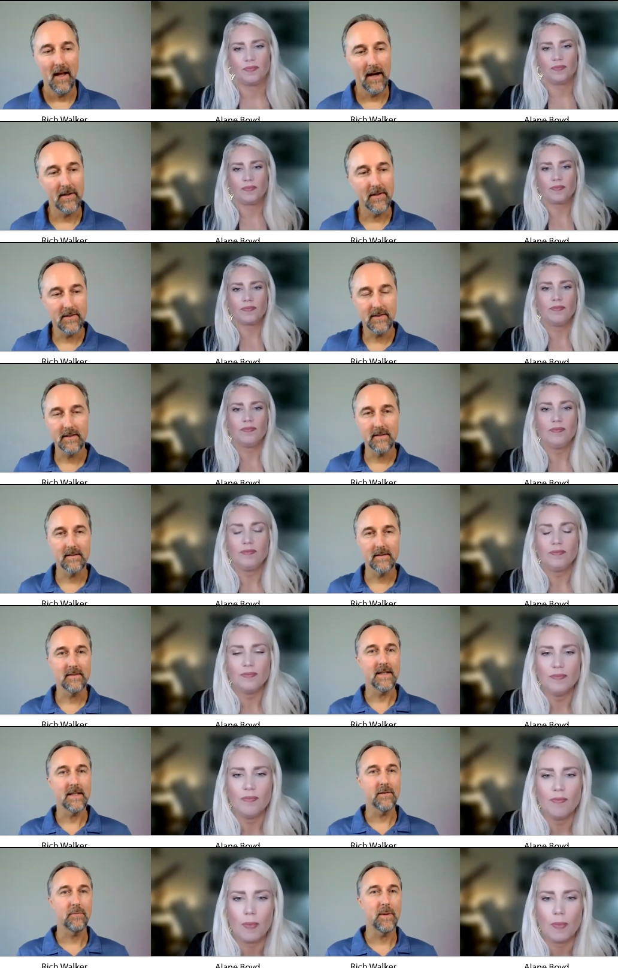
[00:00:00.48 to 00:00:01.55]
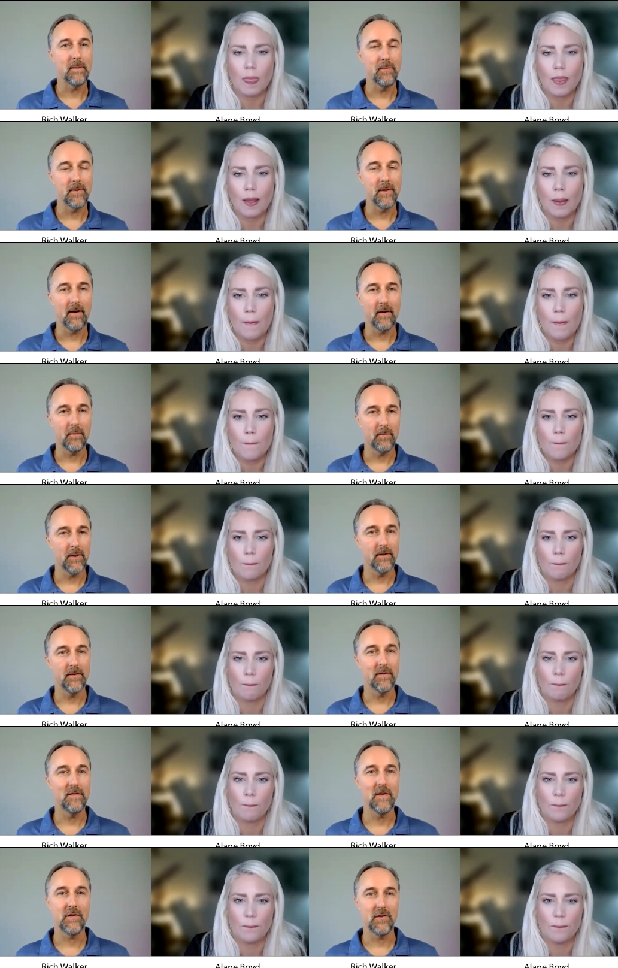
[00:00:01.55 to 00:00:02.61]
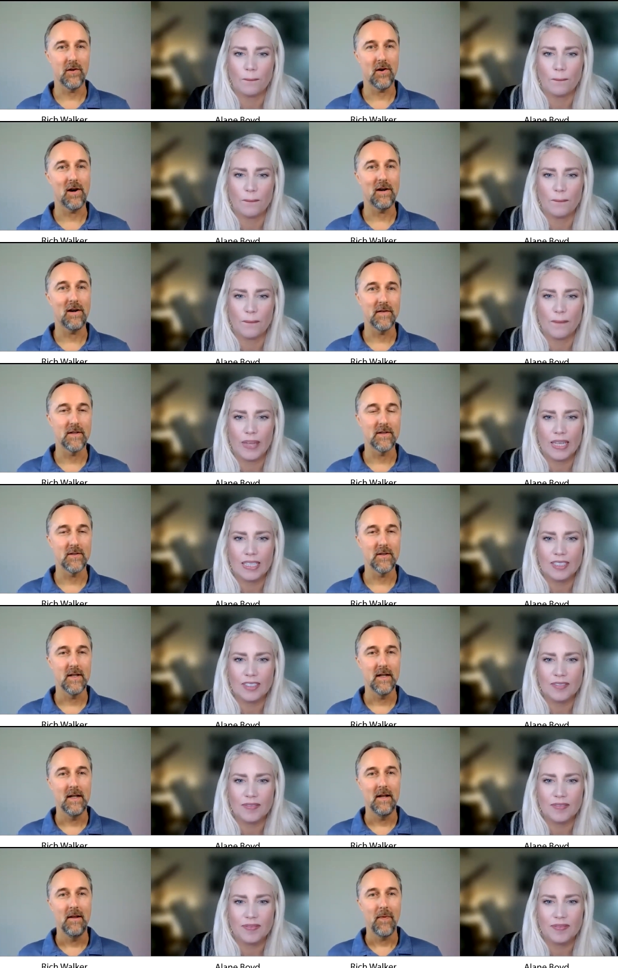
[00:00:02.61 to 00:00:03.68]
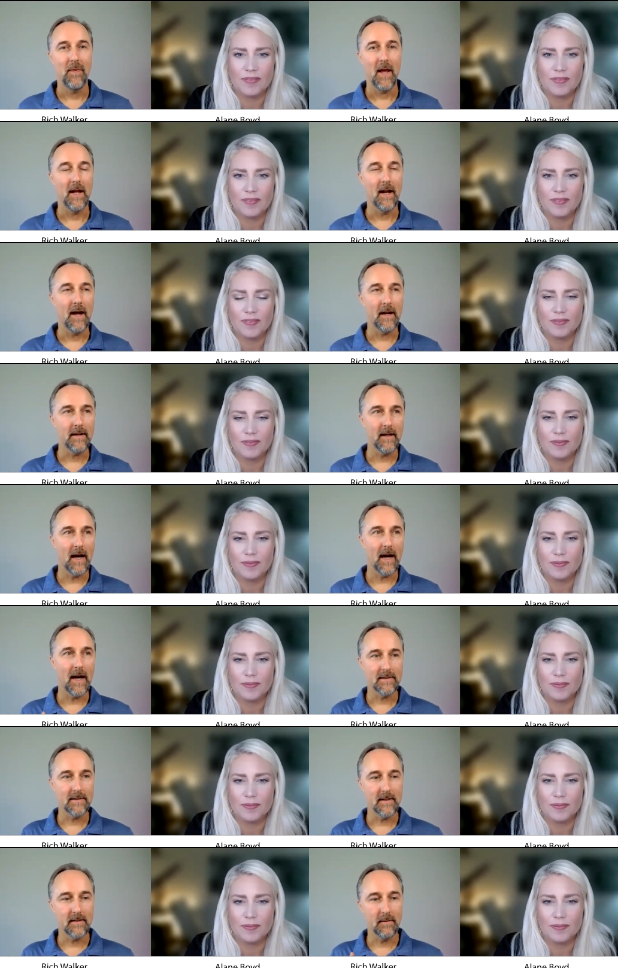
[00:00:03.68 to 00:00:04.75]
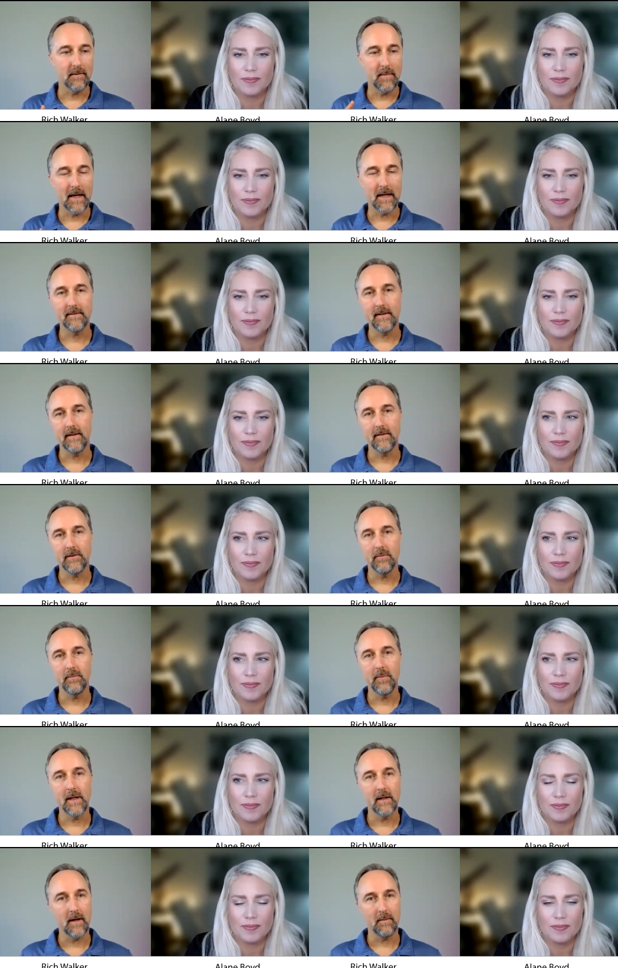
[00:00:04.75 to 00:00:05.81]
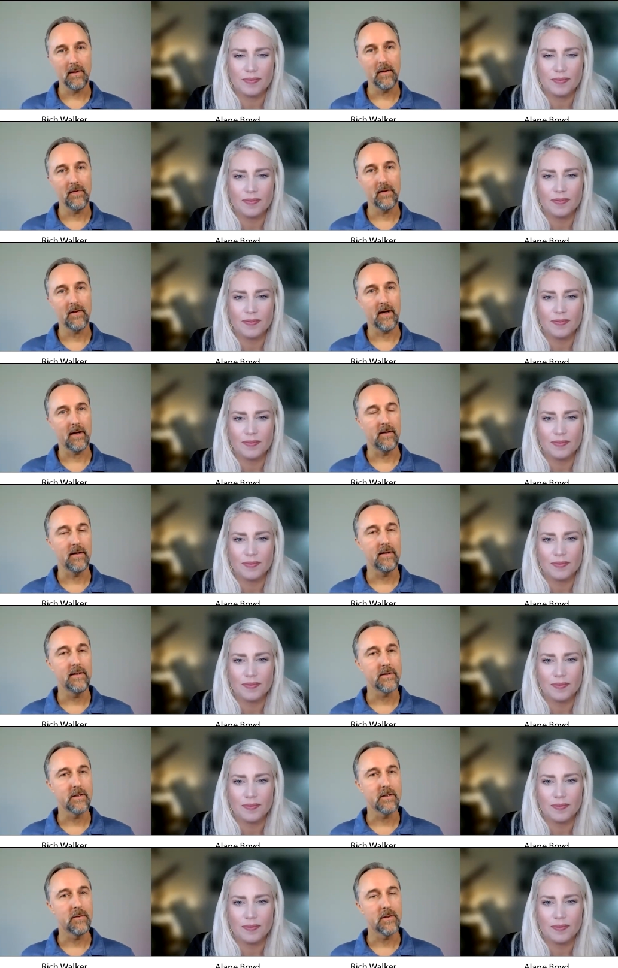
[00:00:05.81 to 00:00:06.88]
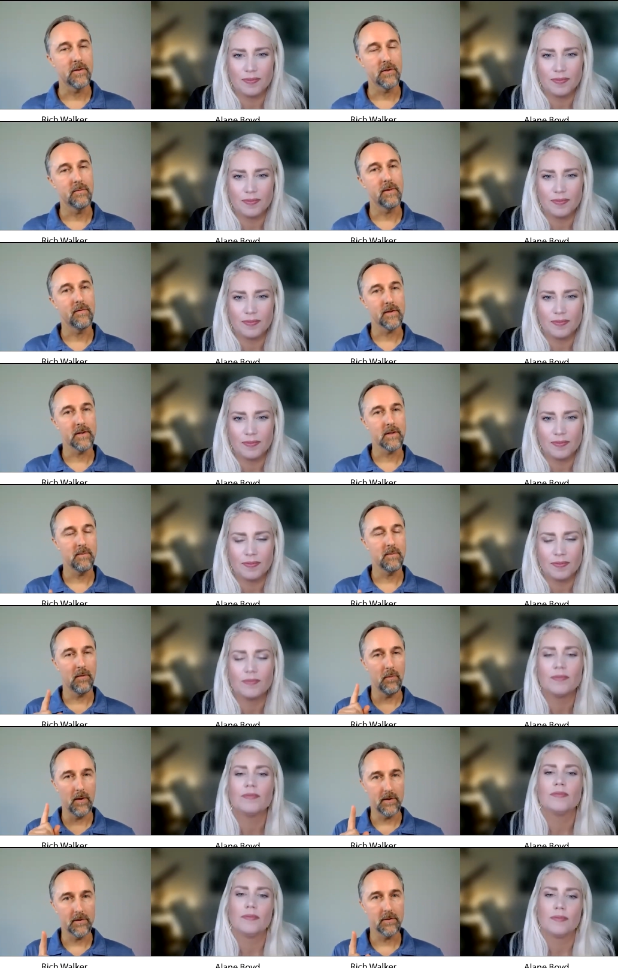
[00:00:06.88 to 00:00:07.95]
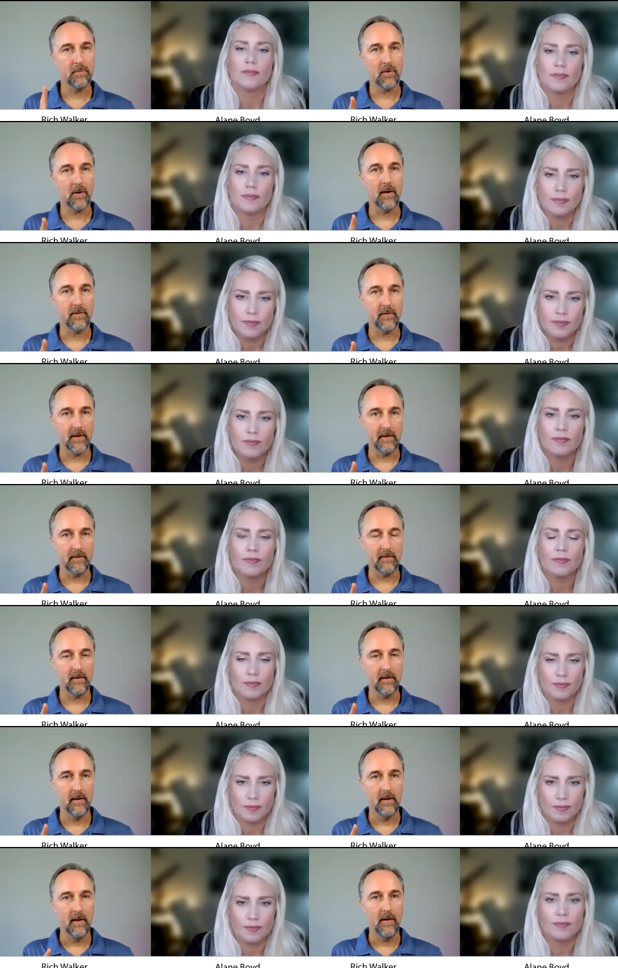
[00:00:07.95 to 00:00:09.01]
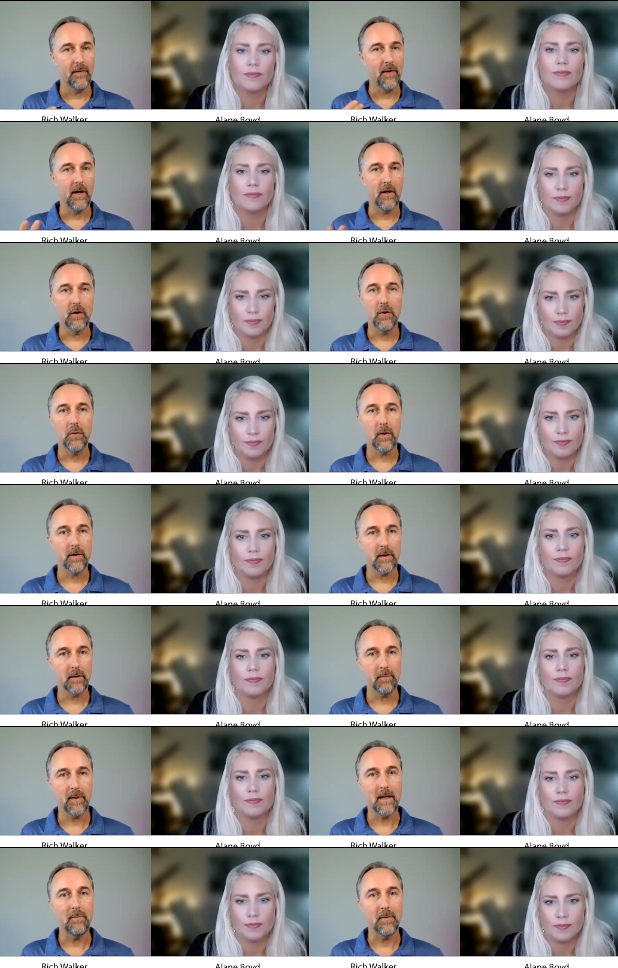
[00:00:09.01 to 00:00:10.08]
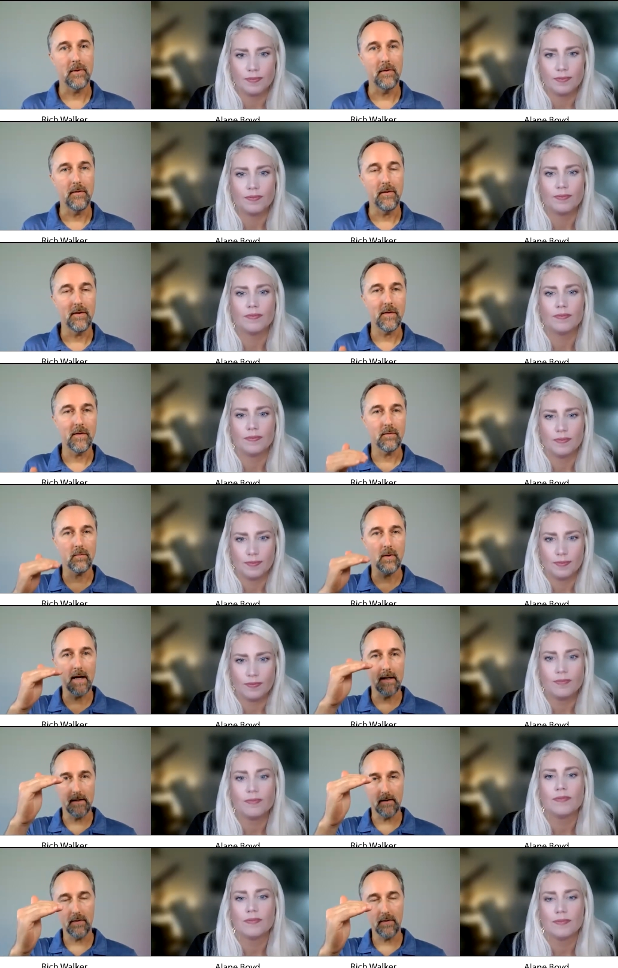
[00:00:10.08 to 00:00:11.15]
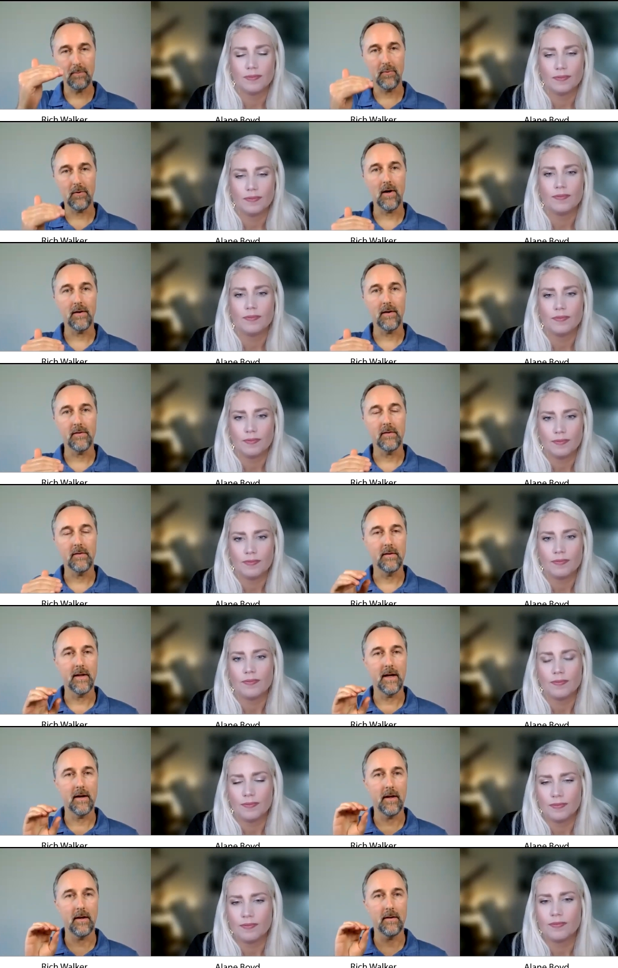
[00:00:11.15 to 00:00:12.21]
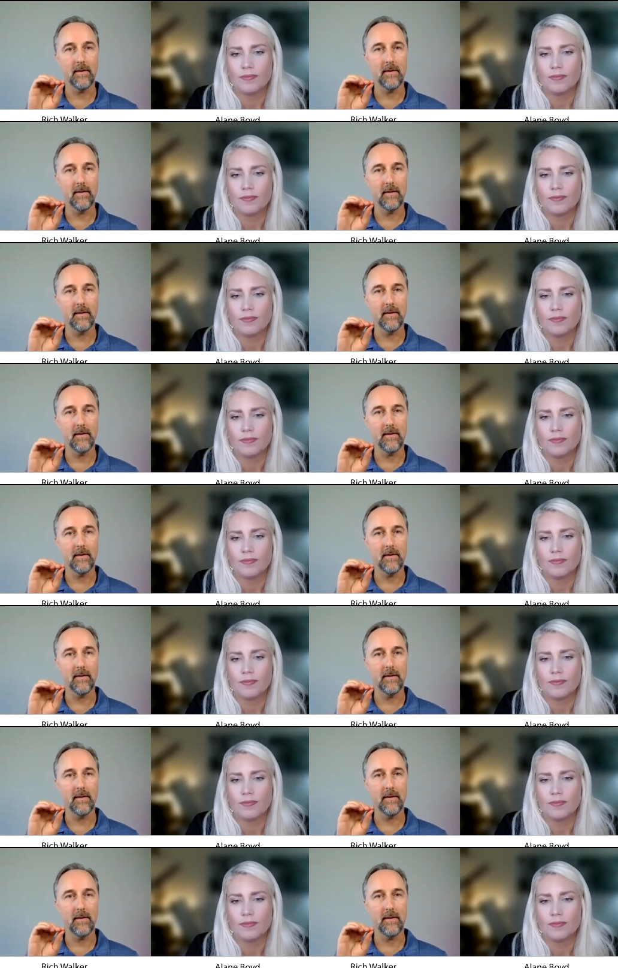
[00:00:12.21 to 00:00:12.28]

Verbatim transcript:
Speaker 1: I used to teach people how to build an efficient office. And I said the mindset should be not about the technology, but it should be first about what is your process and who are your people. If you write down the process and